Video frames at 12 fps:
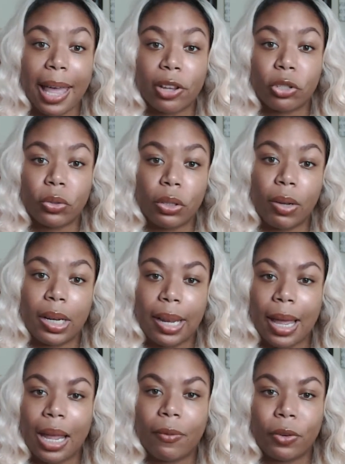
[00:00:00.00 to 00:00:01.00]
actually
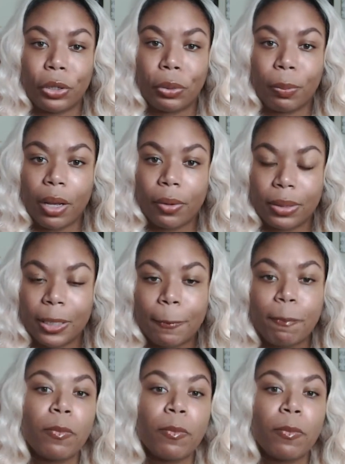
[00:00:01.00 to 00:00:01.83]
online for you to post.